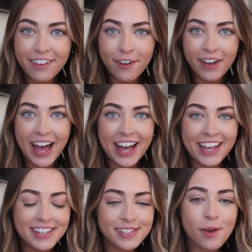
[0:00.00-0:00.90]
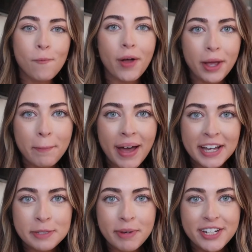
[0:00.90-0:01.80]
Hello guys, welcome
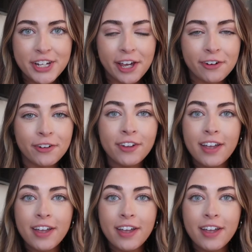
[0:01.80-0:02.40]
back to my channel.